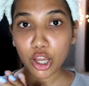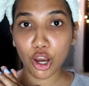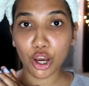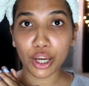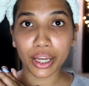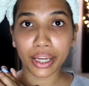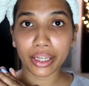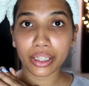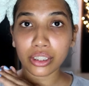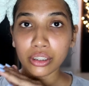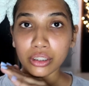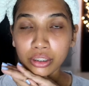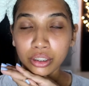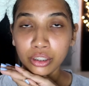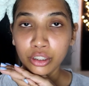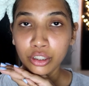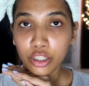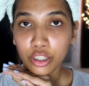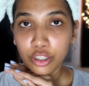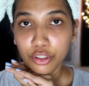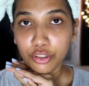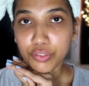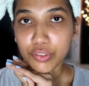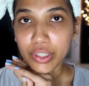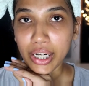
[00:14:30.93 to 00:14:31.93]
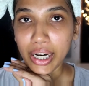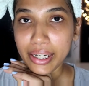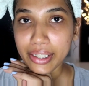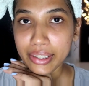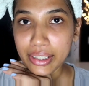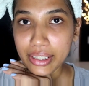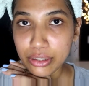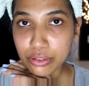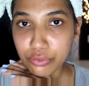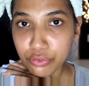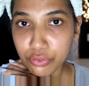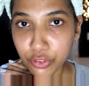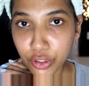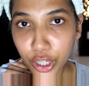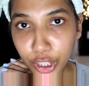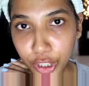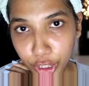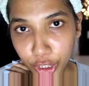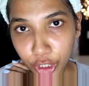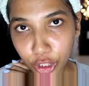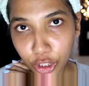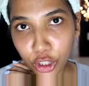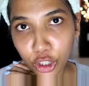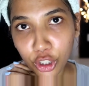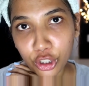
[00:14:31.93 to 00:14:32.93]
Okay, if you like this
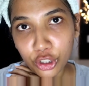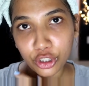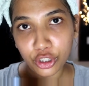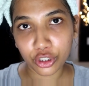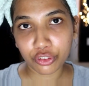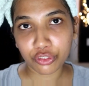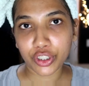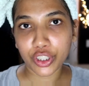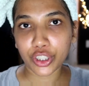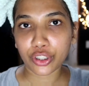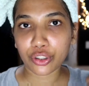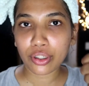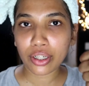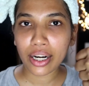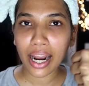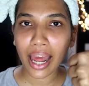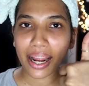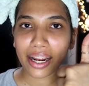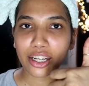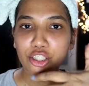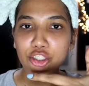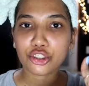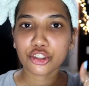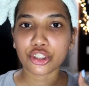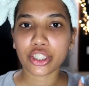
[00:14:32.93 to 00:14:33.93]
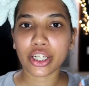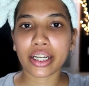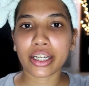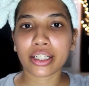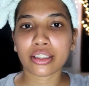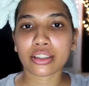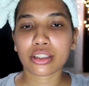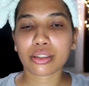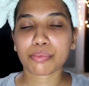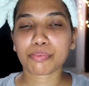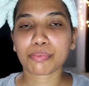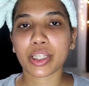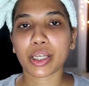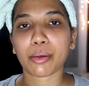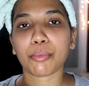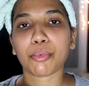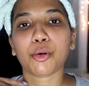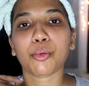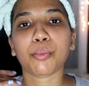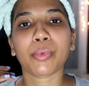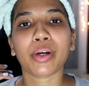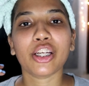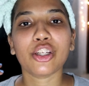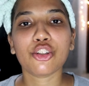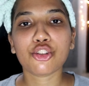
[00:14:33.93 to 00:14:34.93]
video, don't forget to like, share and subscribe
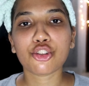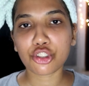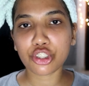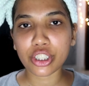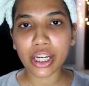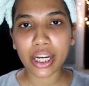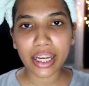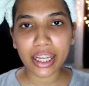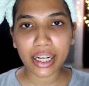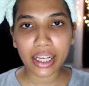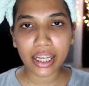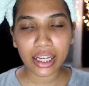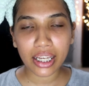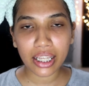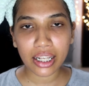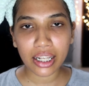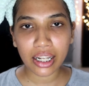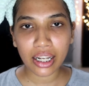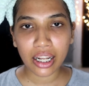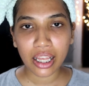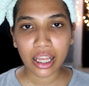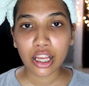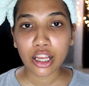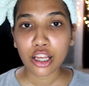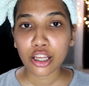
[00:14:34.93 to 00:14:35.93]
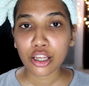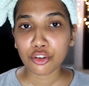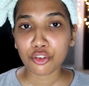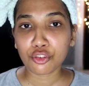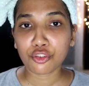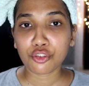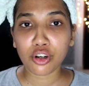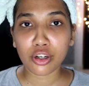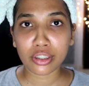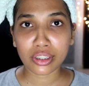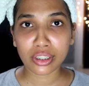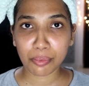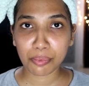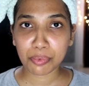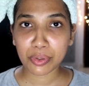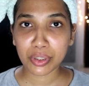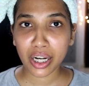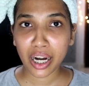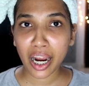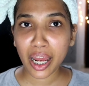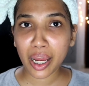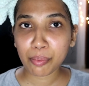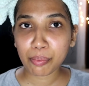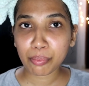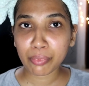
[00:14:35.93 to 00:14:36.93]
to my channel. For
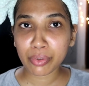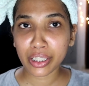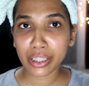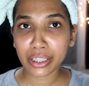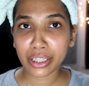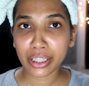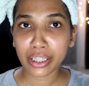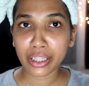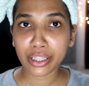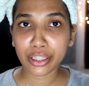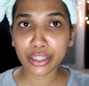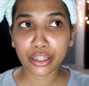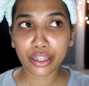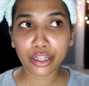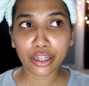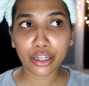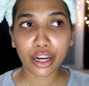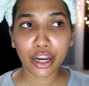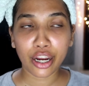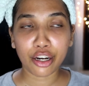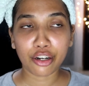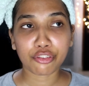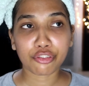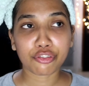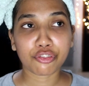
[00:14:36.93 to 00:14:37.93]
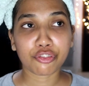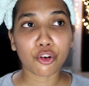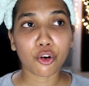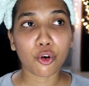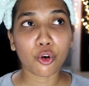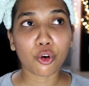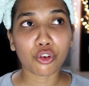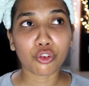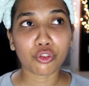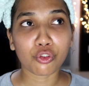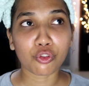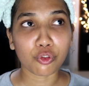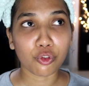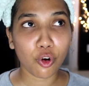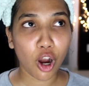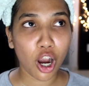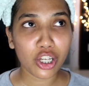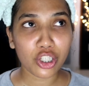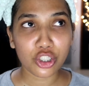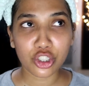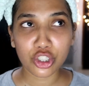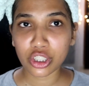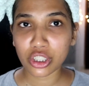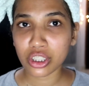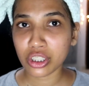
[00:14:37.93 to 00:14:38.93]
subscribe, click here, and for
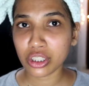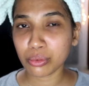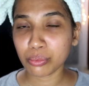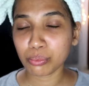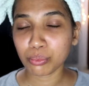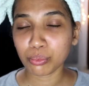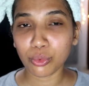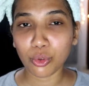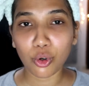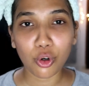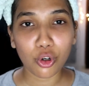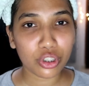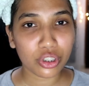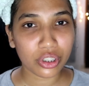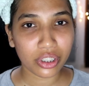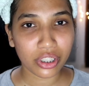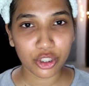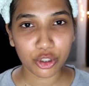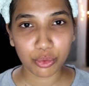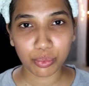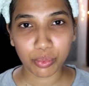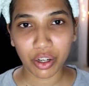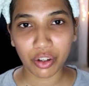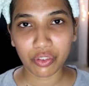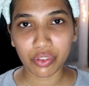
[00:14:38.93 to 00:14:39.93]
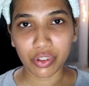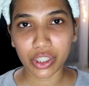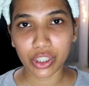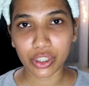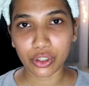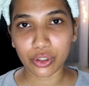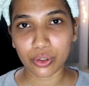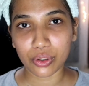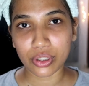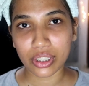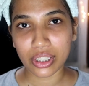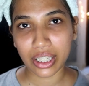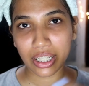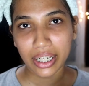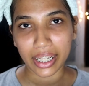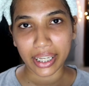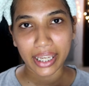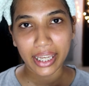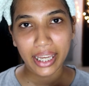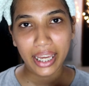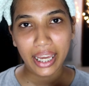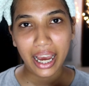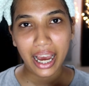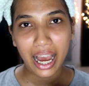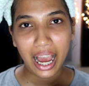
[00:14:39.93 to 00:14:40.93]
watching more such my videos,
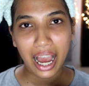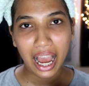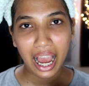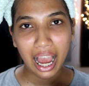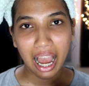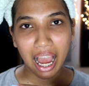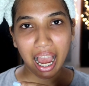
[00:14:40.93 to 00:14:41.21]
click here.